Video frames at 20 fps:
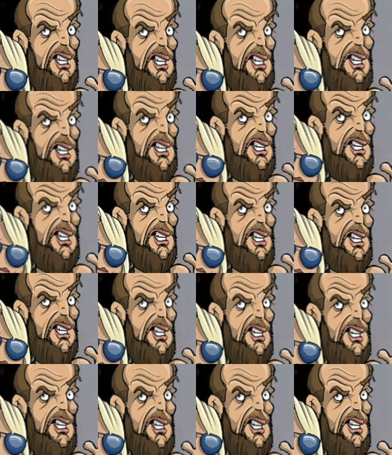
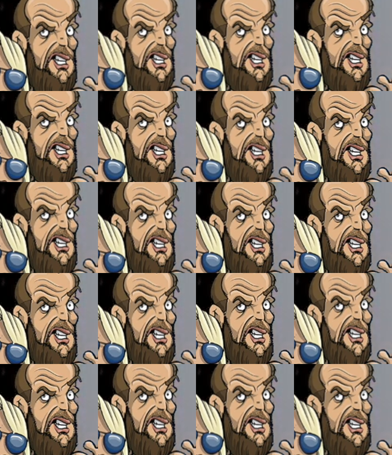
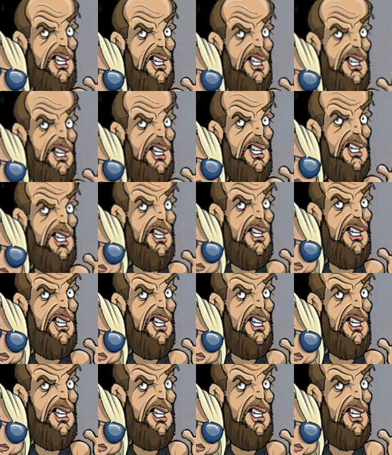The person shown says nothing.